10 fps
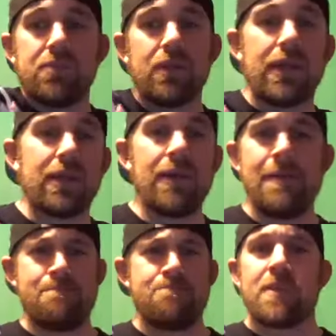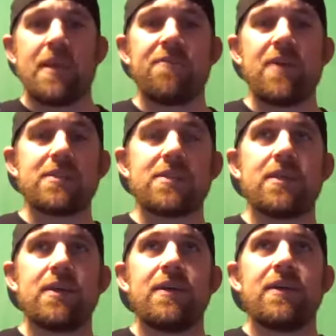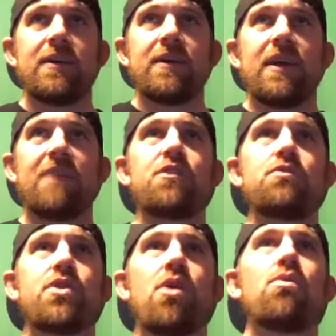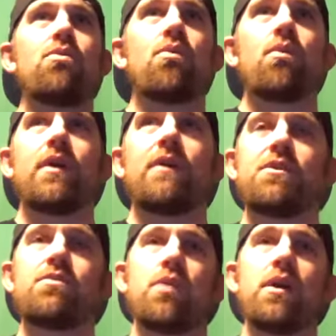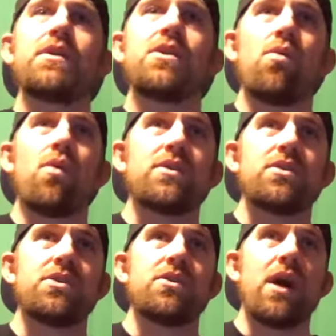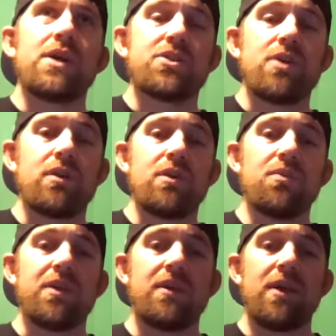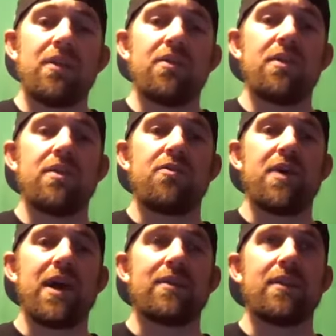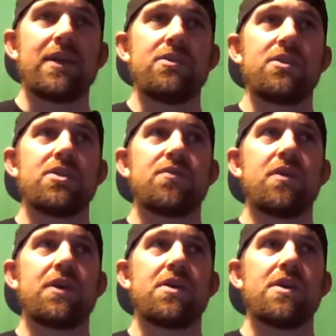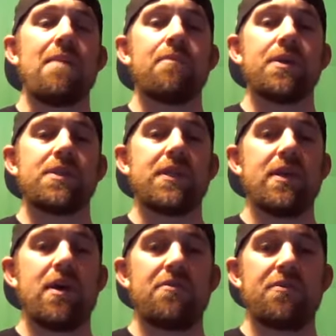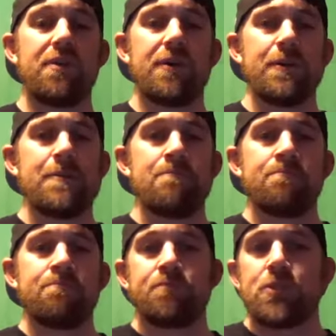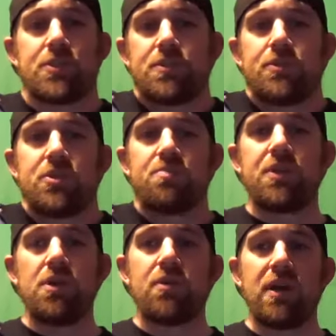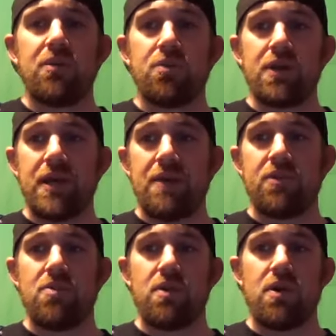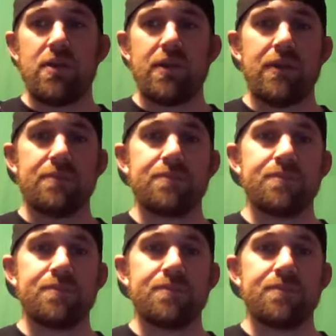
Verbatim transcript: but like, if that's, if you don't, if you really don't want to, you're not struggling with it other than the fact that like, you just feel like you're not busy enough. Just, just be okay with what you have going on then.